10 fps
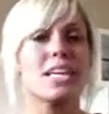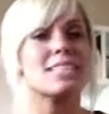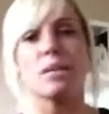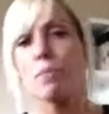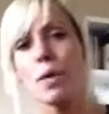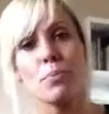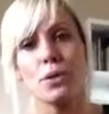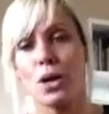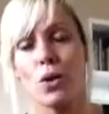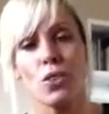Yes, they might
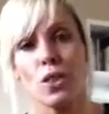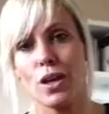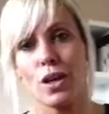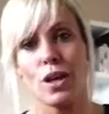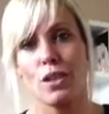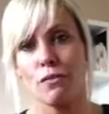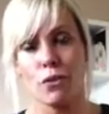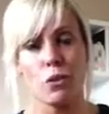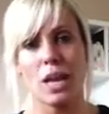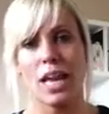put it on the
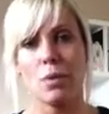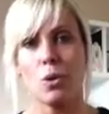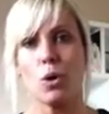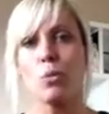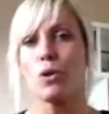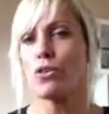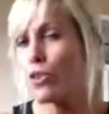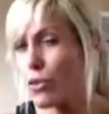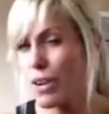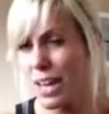food label, but do
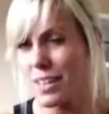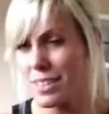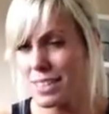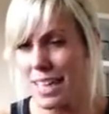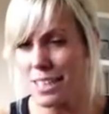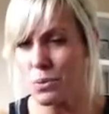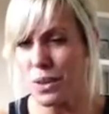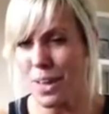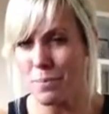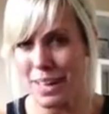you really understand
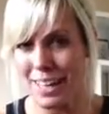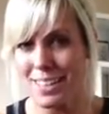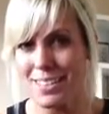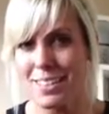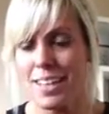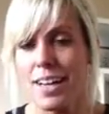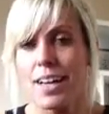what that means?